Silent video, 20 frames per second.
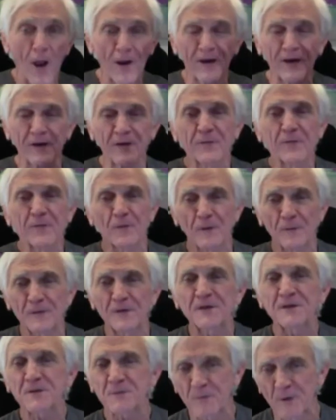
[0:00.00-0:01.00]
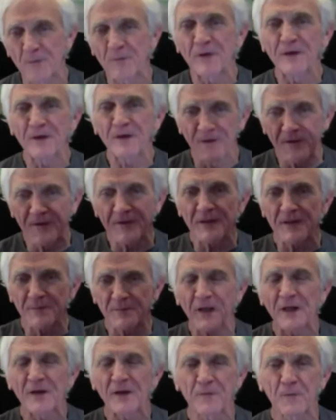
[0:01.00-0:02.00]
in the form of this woman, you know, the
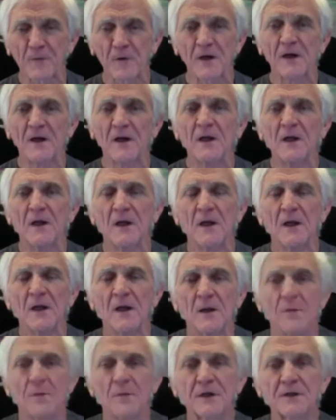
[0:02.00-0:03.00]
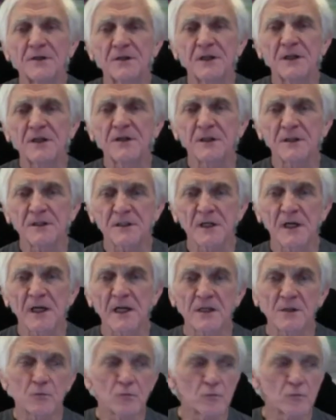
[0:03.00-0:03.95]
metaphor. But she just like